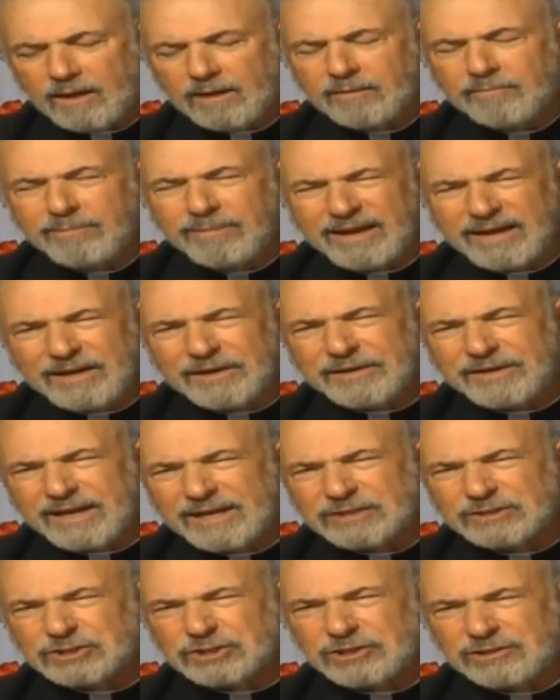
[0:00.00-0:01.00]
Pay
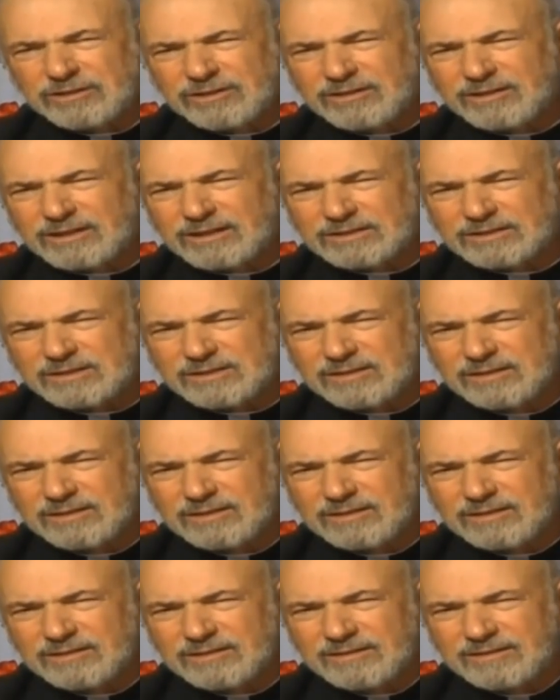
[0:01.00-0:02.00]
attention to this.
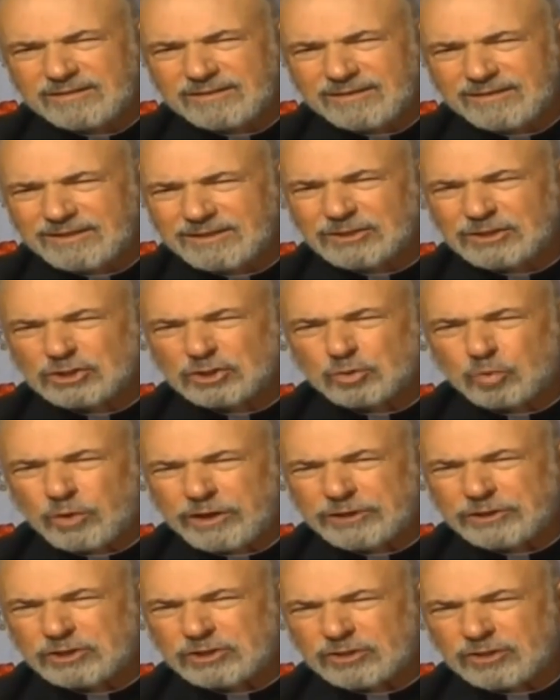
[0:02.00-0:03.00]
This is
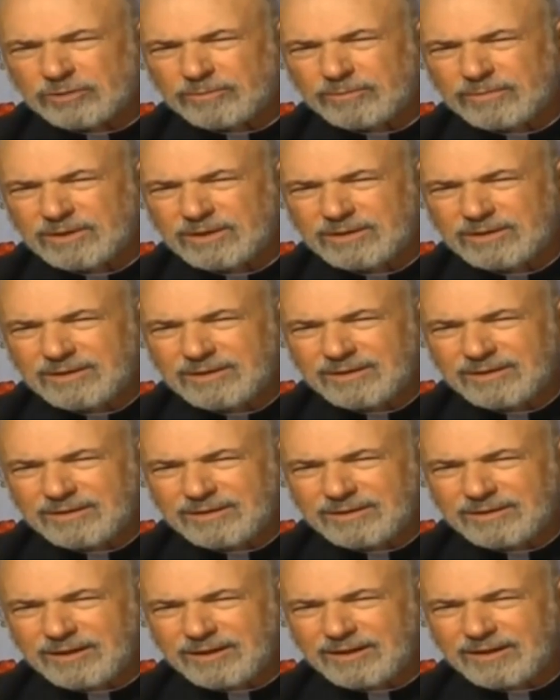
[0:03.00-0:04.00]
wisdom.
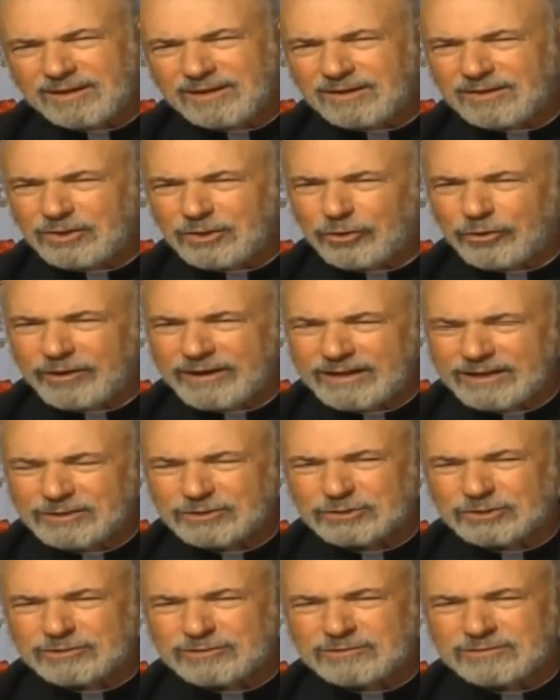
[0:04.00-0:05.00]
Your
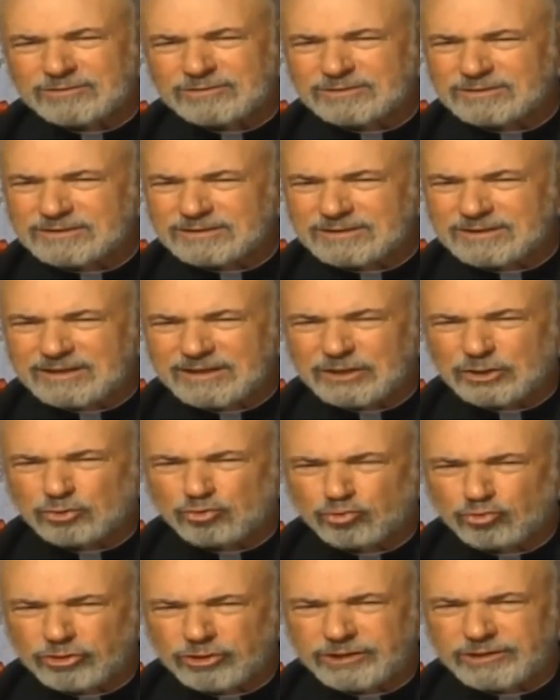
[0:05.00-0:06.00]
angel is
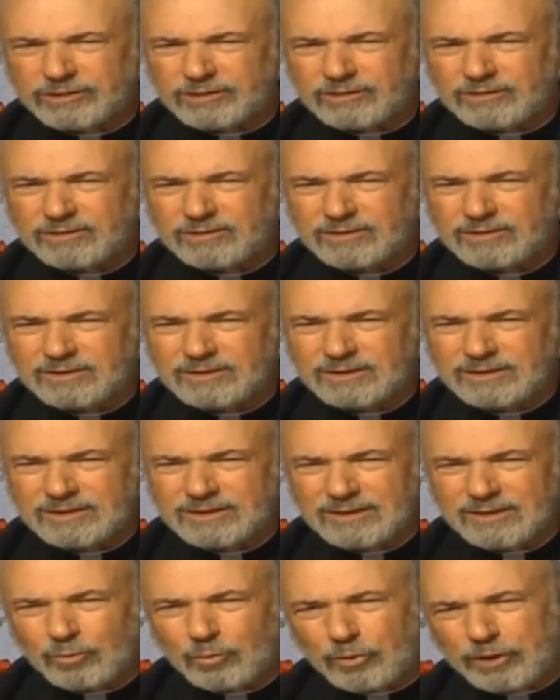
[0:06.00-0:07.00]
real.
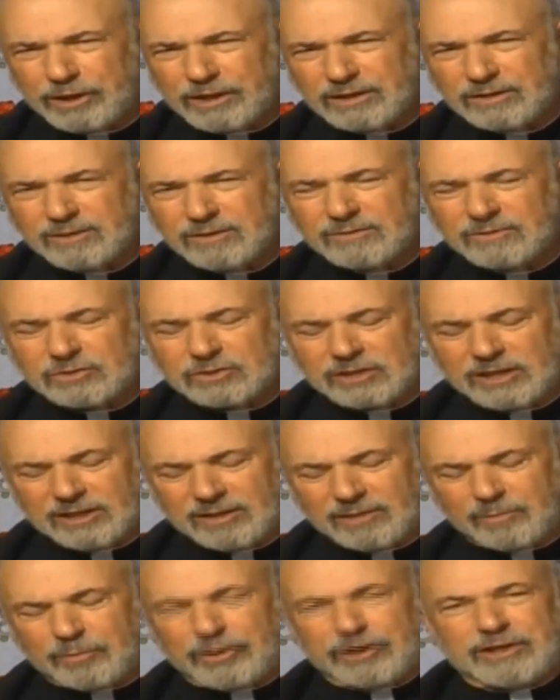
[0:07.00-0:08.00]
We
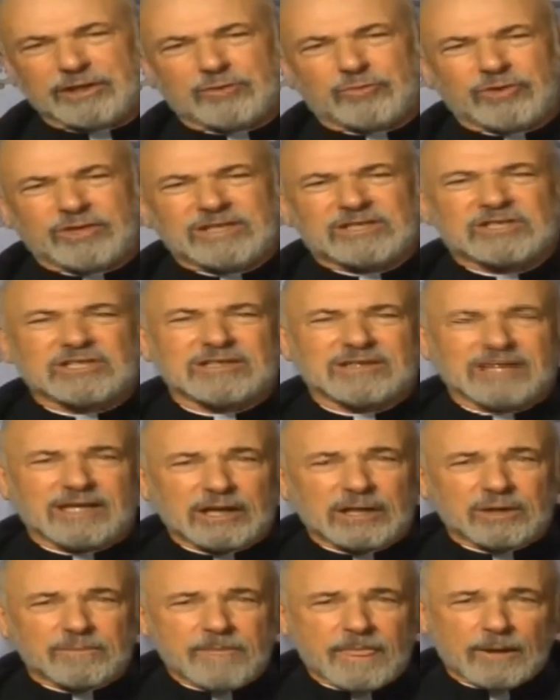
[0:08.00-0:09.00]
celebrated
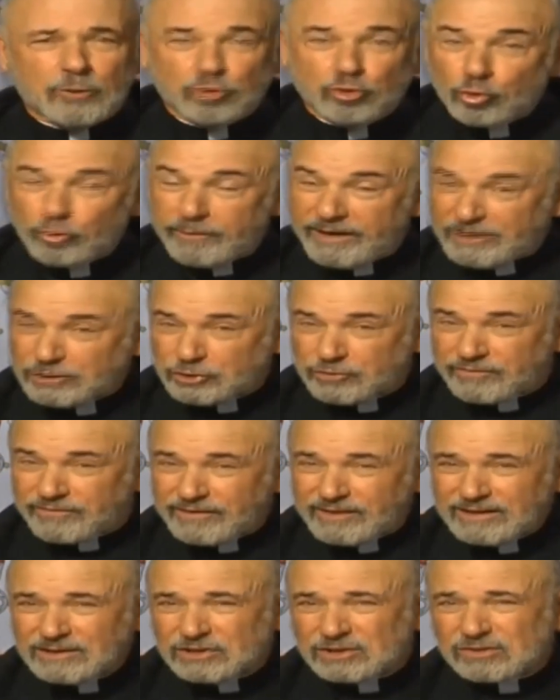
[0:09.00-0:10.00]
recently two major
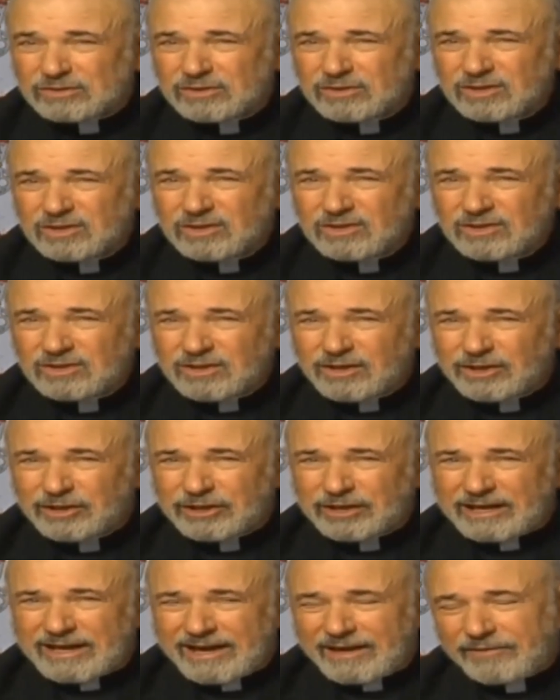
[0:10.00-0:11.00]
feasts in
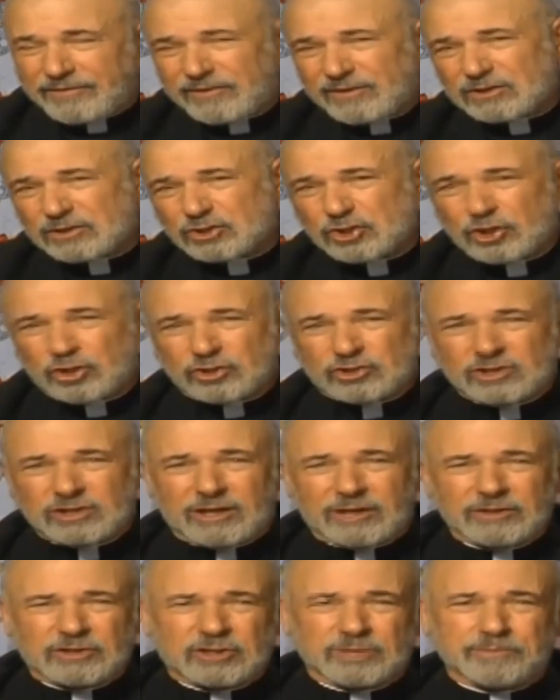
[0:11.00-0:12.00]
the Catholic Church.
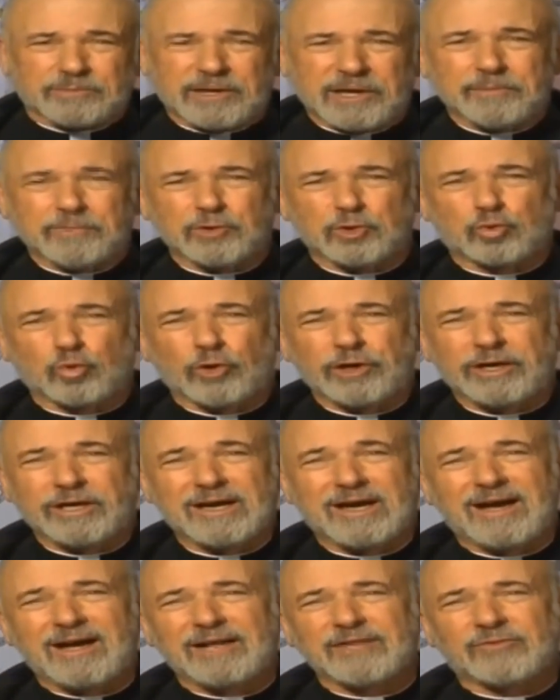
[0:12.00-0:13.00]
On September
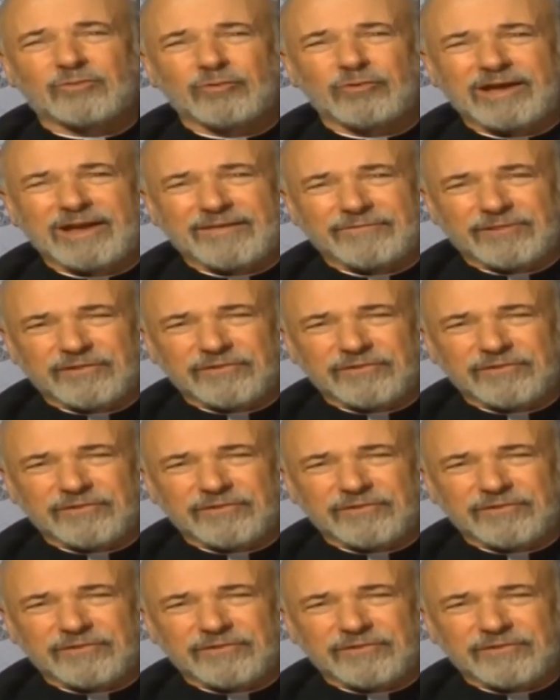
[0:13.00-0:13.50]
29th, we have the